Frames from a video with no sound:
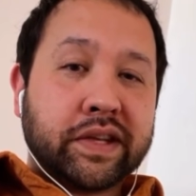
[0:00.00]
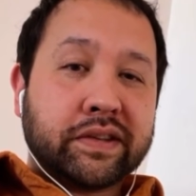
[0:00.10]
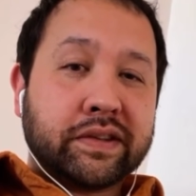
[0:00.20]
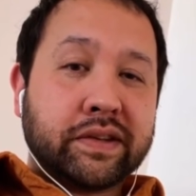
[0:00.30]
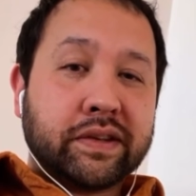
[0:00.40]

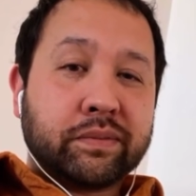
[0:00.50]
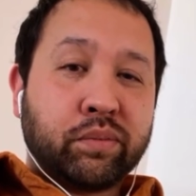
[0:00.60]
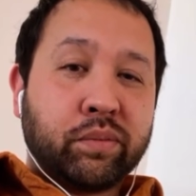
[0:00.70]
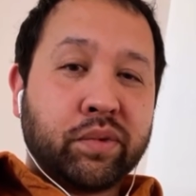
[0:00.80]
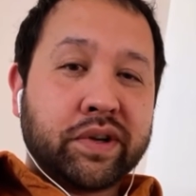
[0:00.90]
Texas says
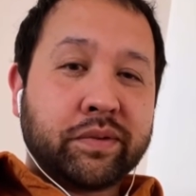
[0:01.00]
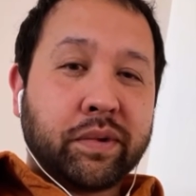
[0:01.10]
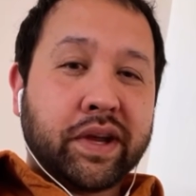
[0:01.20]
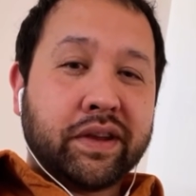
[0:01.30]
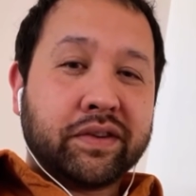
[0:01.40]
British
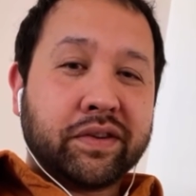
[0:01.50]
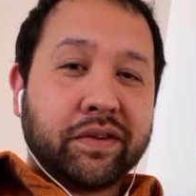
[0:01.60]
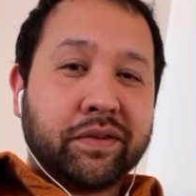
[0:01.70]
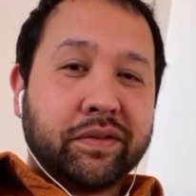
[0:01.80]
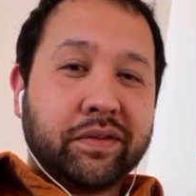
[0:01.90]
baking
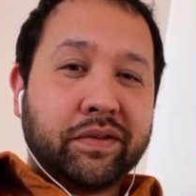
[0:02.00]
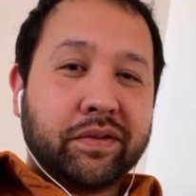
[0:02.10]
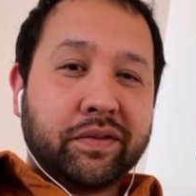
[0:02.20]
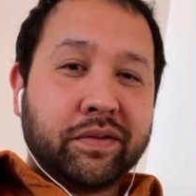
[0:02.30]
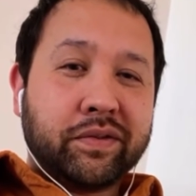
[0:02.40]

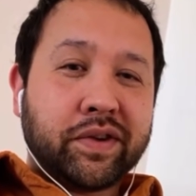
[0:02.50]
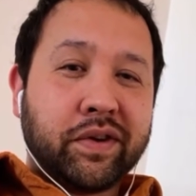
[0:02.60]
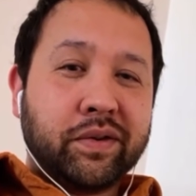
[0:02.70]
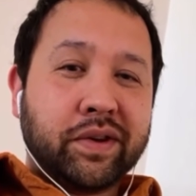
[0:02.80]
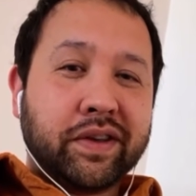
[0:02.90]

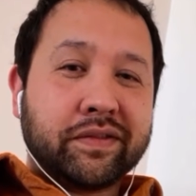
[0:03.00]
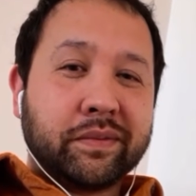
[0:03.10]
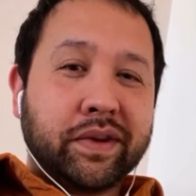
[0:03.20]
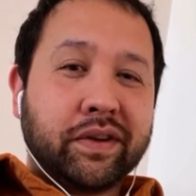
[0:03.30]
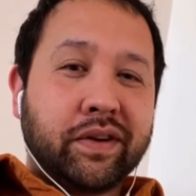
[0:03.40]
show
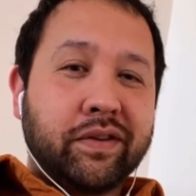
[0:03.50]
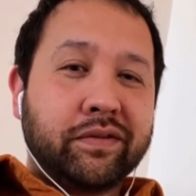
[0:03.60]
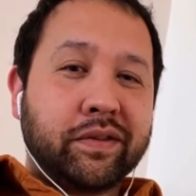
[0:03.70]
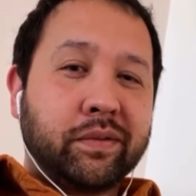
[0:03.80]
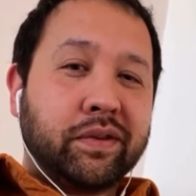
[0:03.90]
gives me
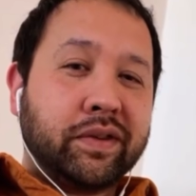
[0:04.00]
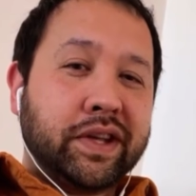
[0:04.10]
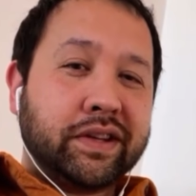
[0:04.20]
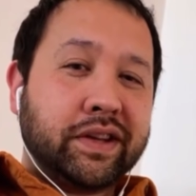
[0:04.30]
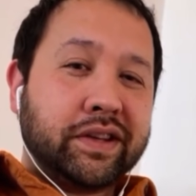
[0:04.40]
hope for the
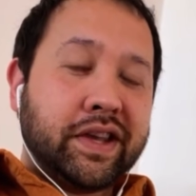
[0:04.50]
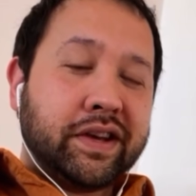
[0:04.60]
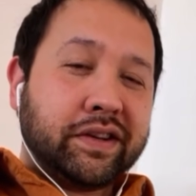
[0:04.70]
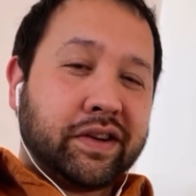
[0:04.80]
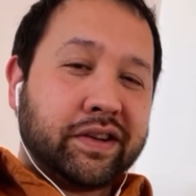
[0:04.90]
world.
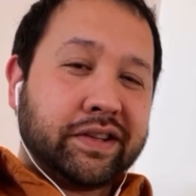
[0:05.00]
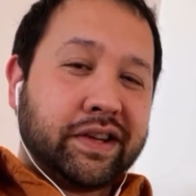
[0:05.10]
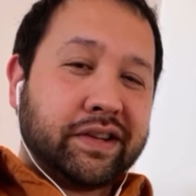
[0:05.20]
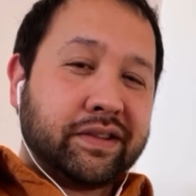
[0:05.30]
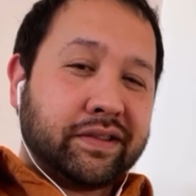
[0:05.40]
Yeah, it kind of
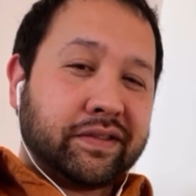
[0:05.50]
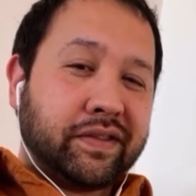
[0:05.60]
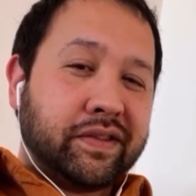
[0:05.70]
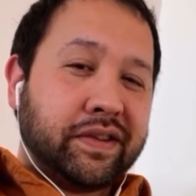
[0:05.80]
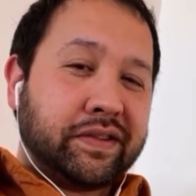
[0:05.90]

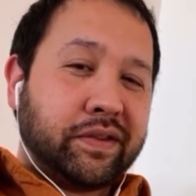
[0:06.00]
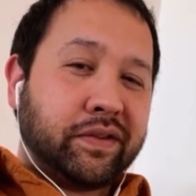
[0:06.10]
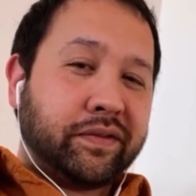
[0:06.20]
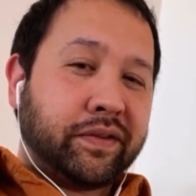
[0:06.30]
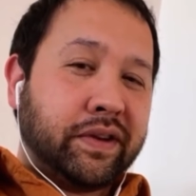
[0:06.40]
does. It
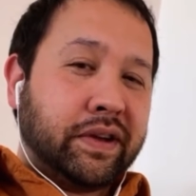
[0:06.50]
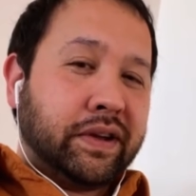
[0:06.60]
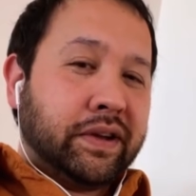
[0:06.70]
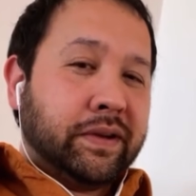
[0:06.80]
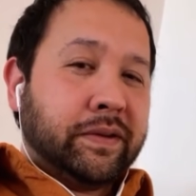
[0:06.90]
sort of
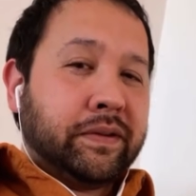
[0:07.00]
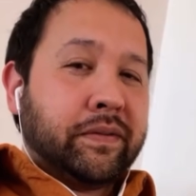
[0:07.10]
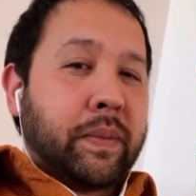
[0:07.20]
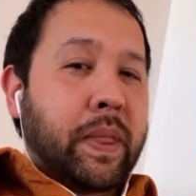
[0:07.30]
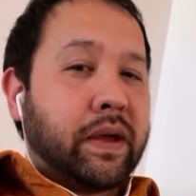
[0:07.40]

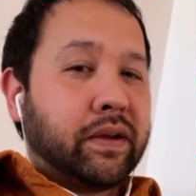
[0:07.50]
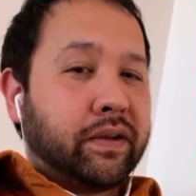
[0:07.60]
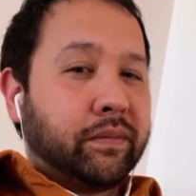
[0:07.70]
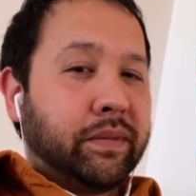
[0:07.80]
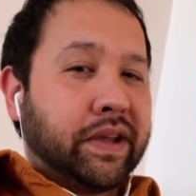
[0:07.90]

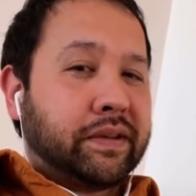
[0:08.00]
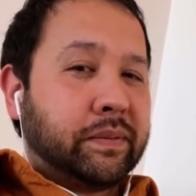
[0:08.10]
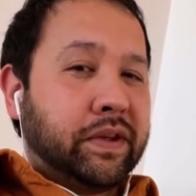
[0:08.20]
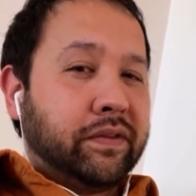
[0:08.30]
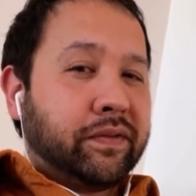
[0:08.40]

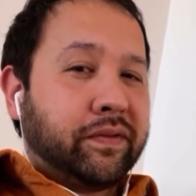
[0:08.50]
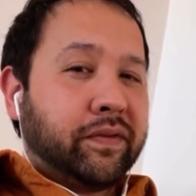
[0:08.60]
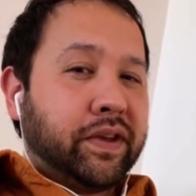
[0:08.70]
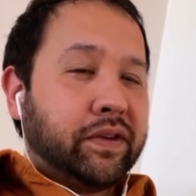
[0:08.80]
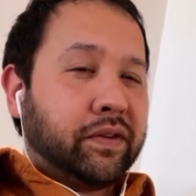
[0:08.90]
makes me
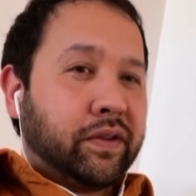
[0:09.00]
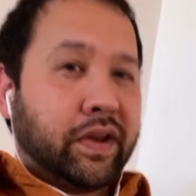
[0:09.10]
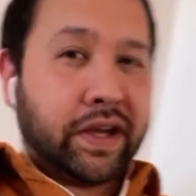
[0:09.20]
feel